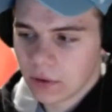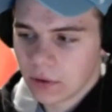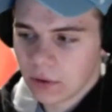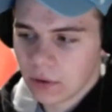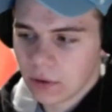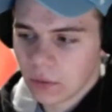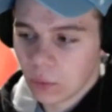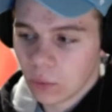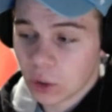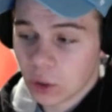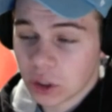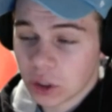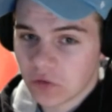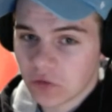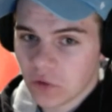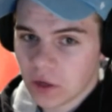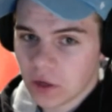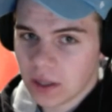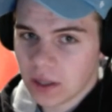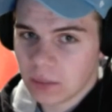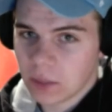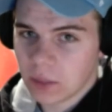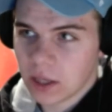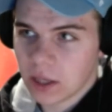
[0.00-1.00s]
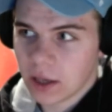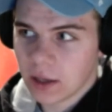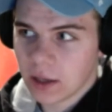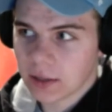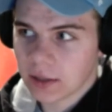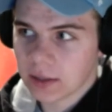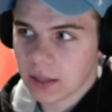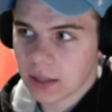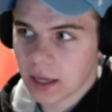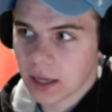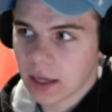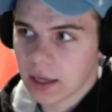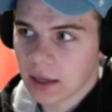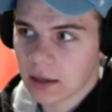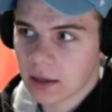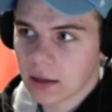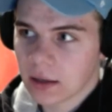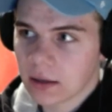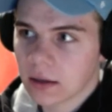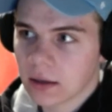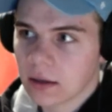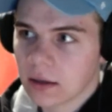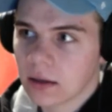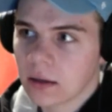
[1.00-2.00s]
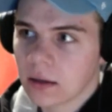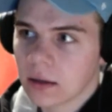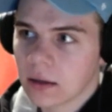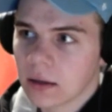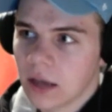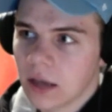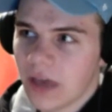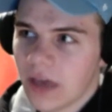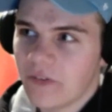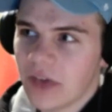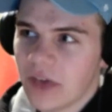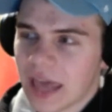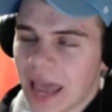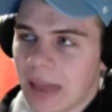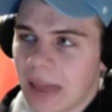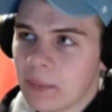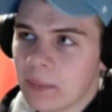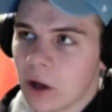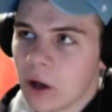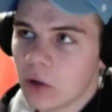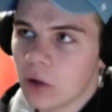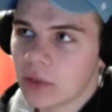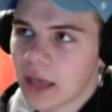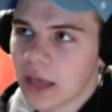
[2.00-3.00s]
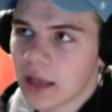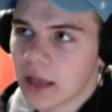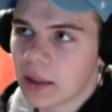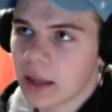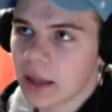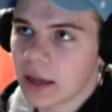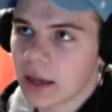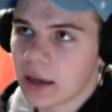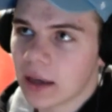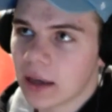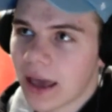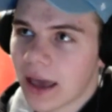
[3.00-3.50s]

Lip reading: Which is funny because like if it came out that like